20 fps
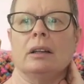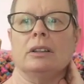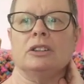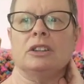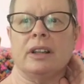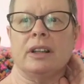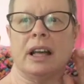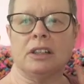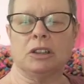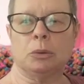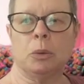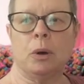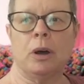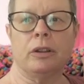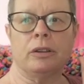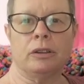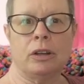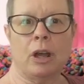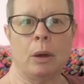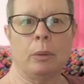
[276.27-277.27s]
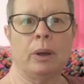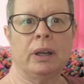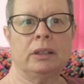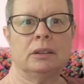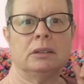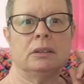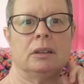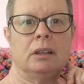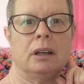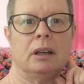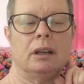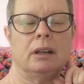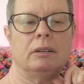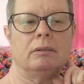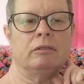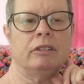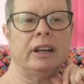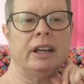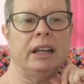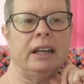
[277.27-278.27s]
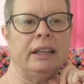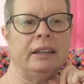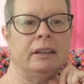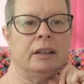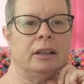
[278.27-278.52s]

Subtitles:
so that's worth knowing, really,